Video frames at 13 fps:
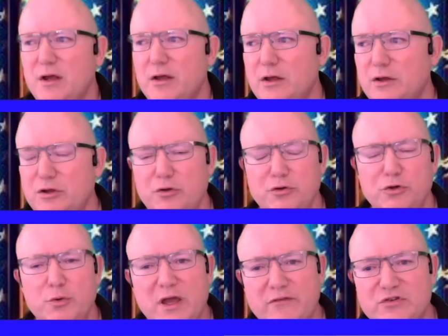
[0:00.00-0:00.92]

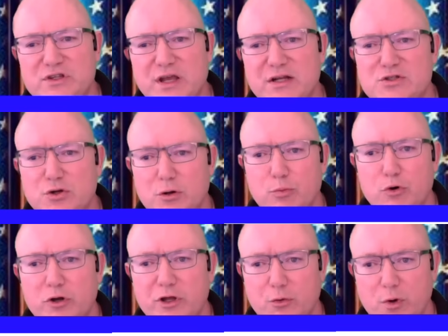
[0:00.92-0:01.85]
you have states that are
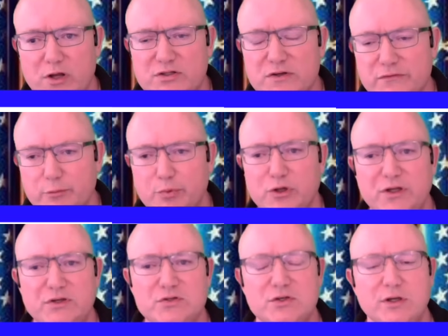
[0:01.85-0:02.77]
pretty aggressive in
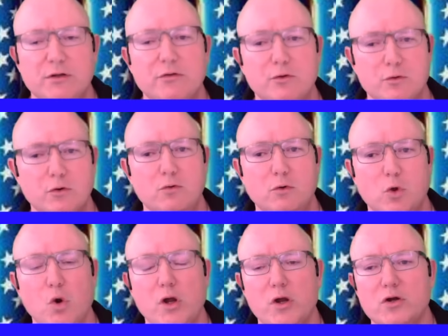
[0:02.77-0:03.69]
policing their own
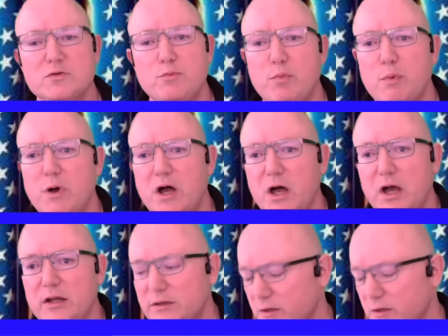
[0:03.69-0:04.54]
lawyers, but